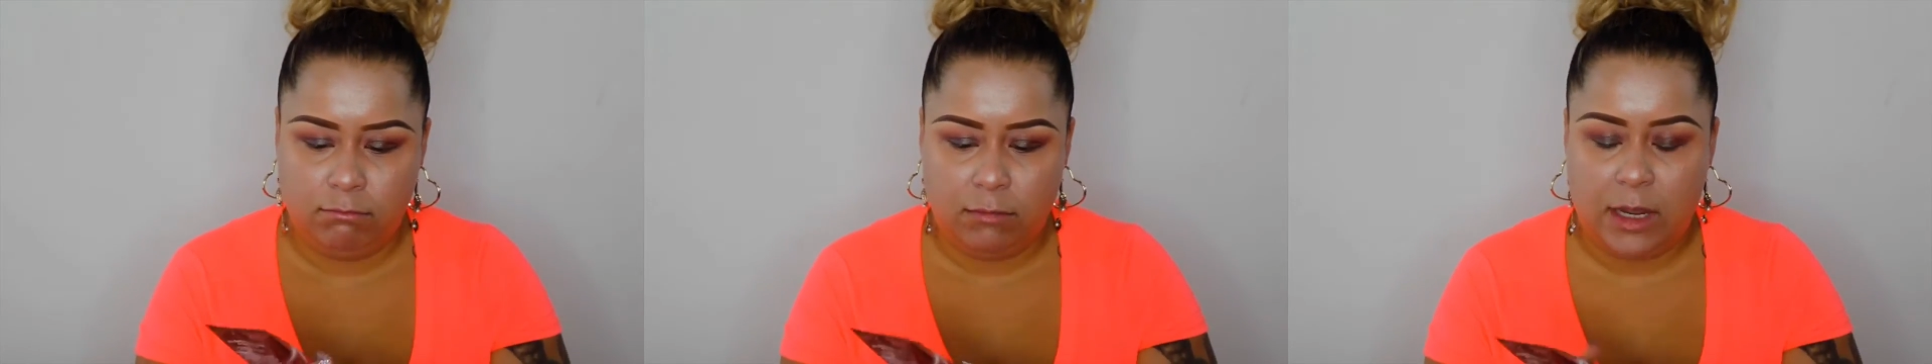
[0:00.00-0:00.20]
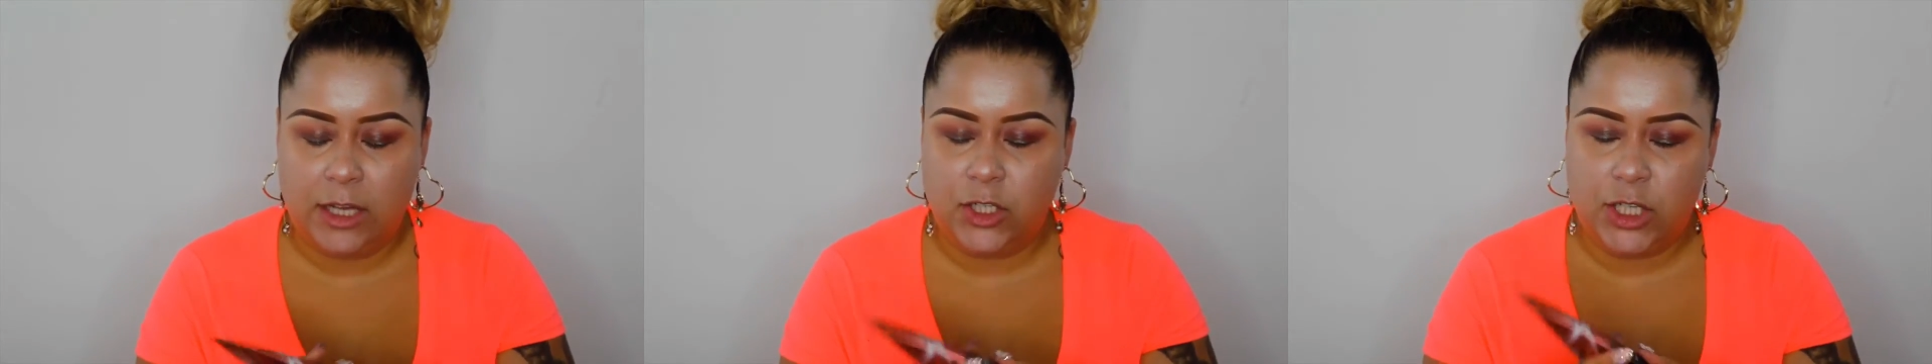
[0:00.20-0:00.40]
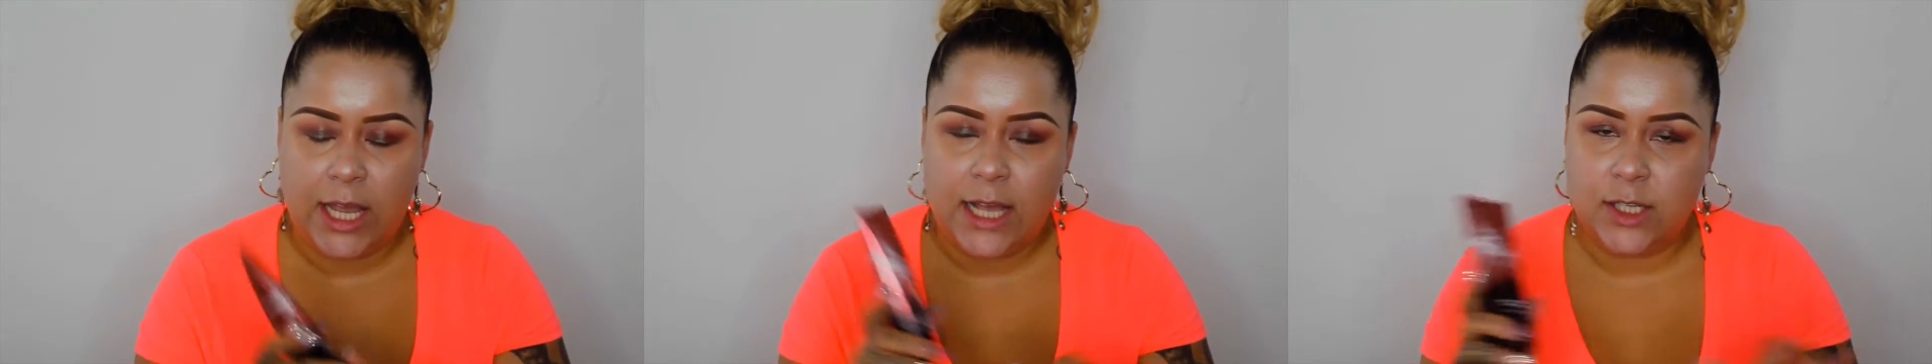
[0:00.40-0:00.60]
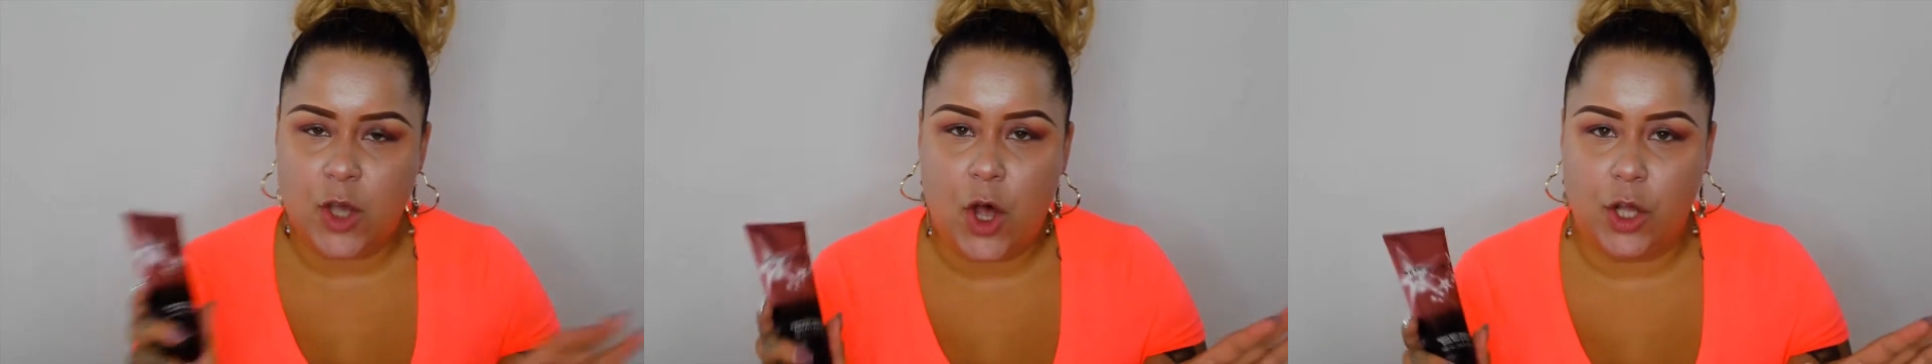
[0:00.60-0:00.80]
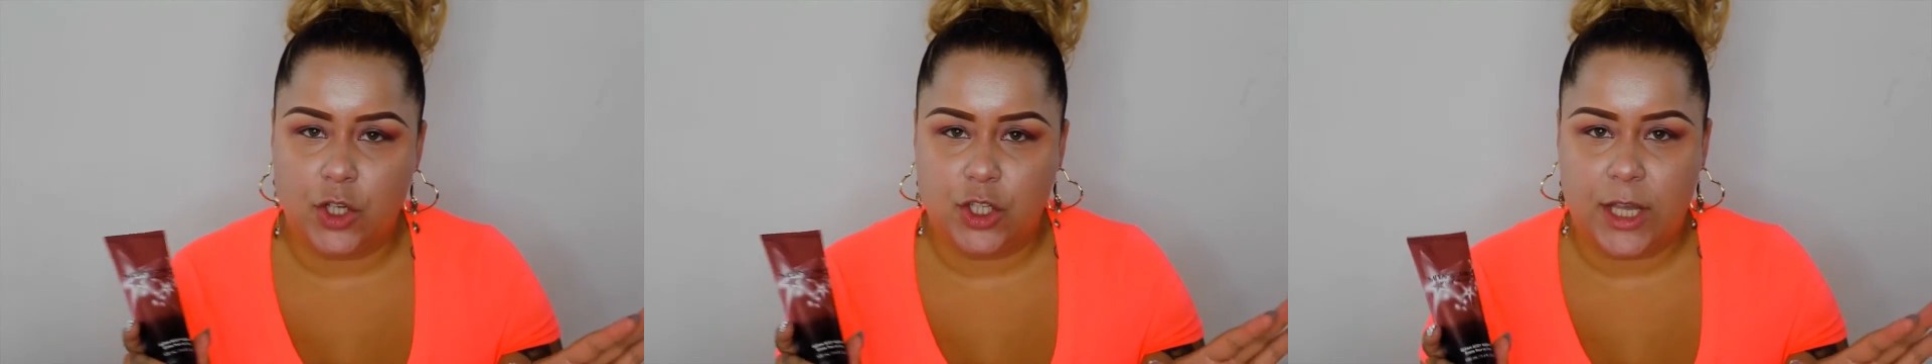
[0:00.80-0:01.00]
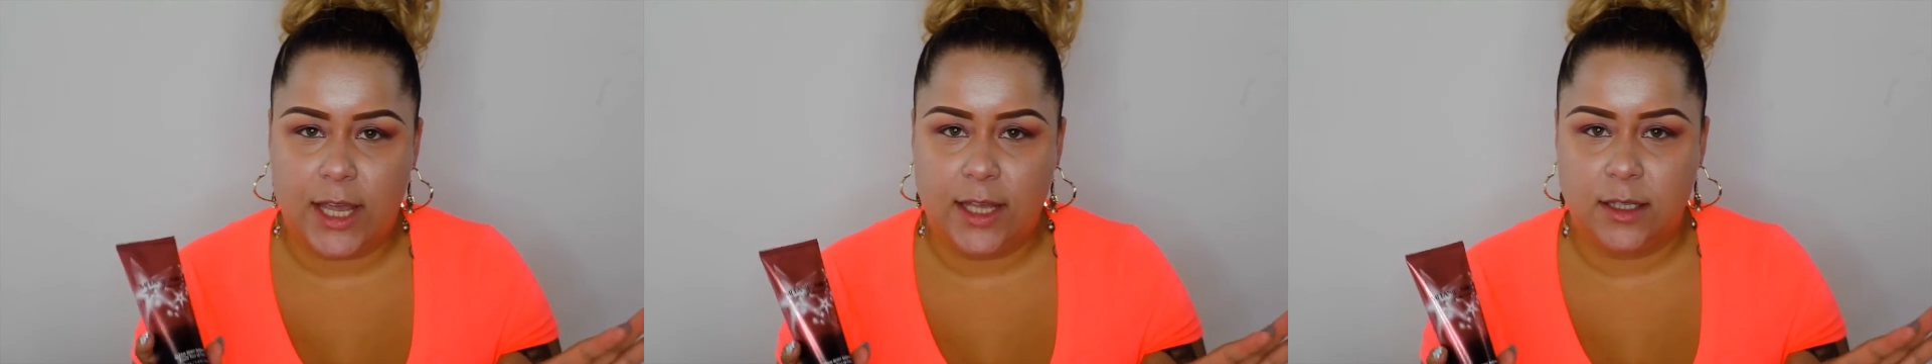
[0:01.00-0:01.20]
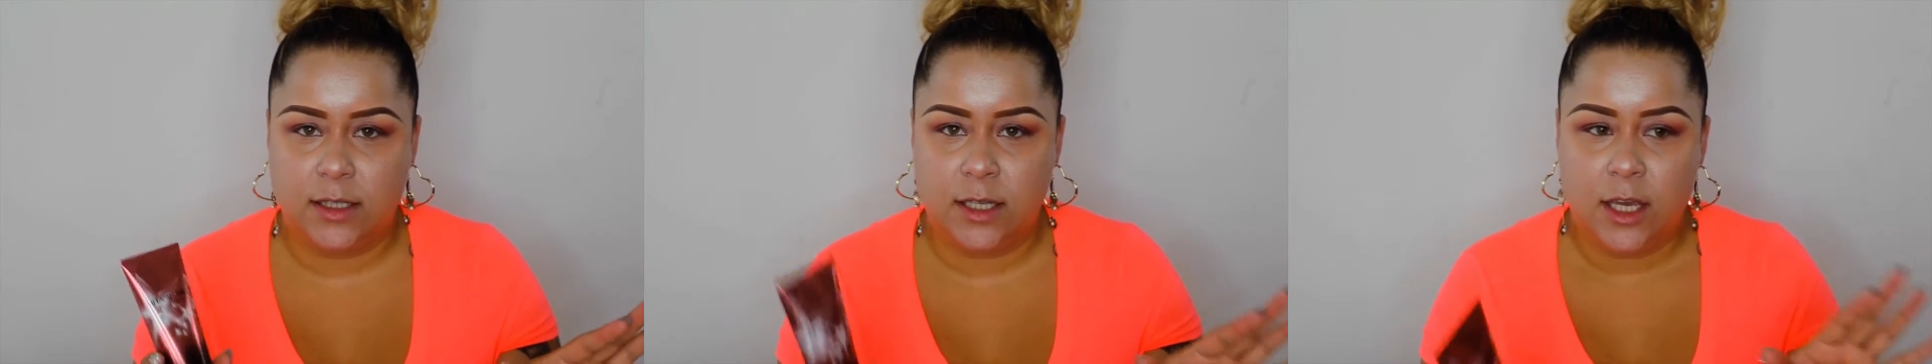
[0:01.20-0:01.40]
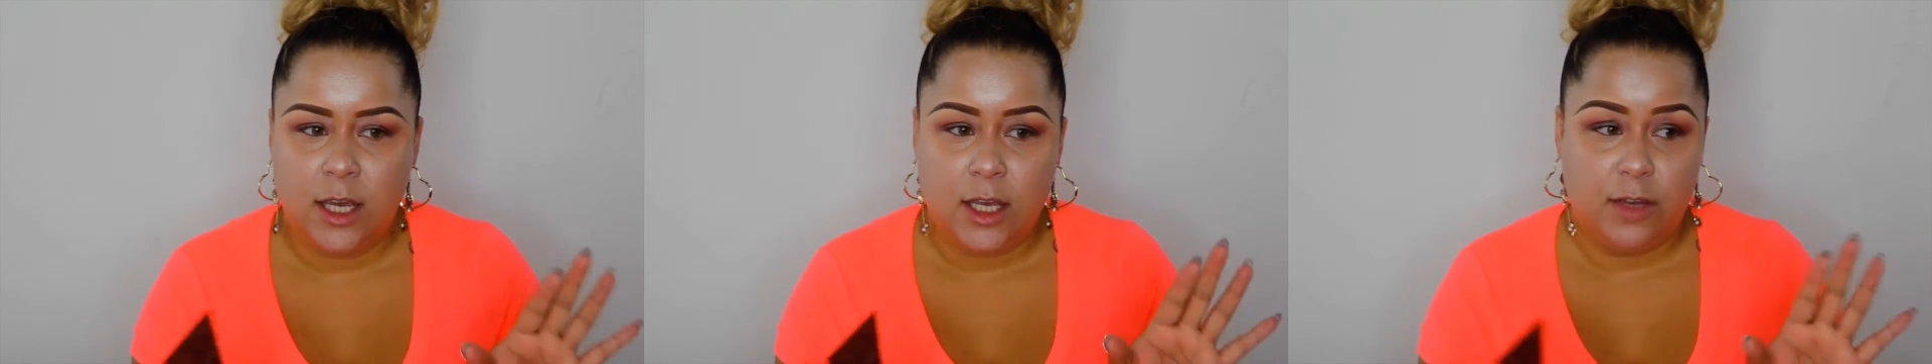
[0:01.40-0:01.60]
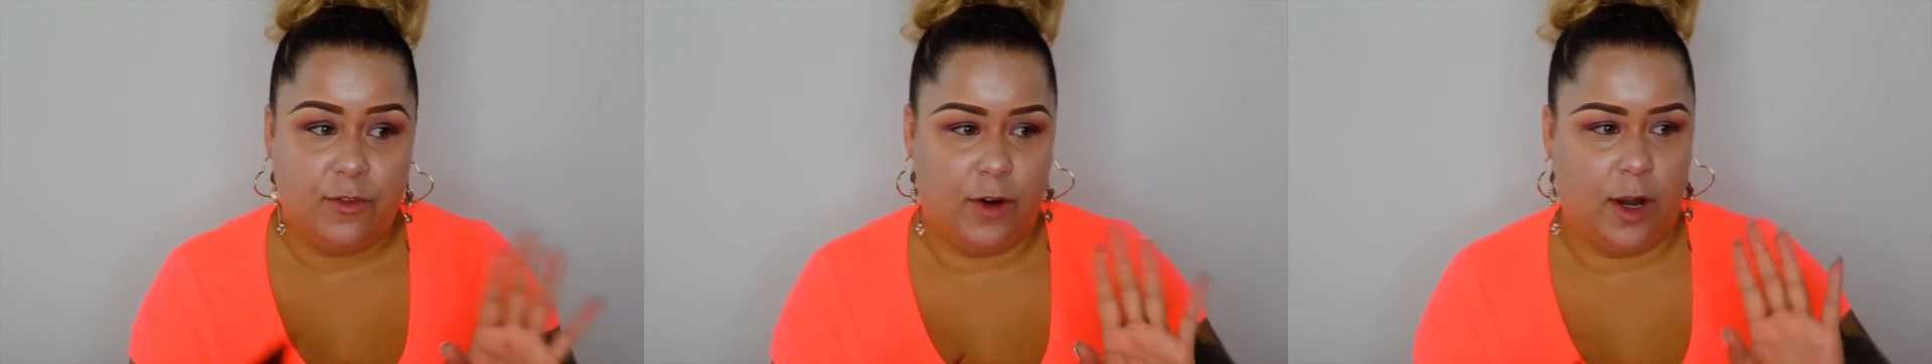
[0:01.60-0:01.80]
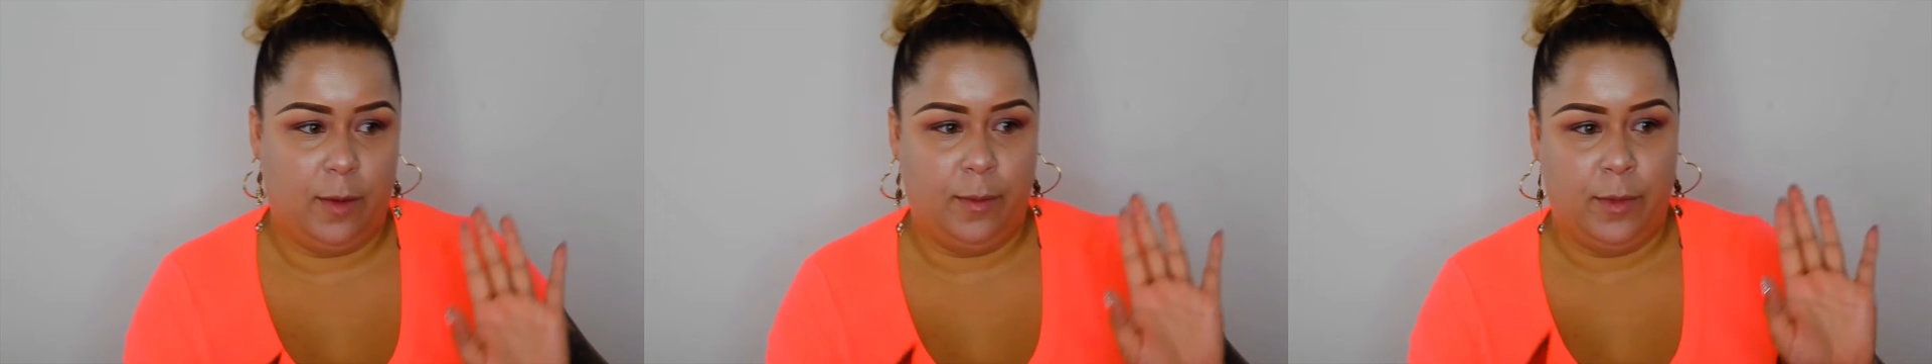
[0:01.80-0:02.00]
And she has all shades
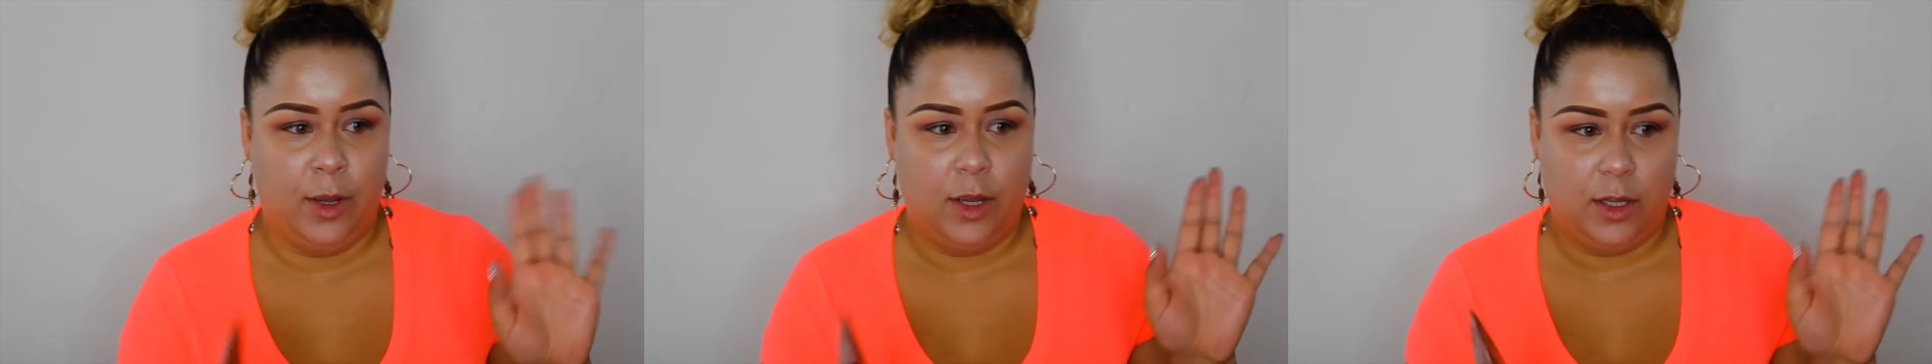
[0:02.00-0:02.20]
from,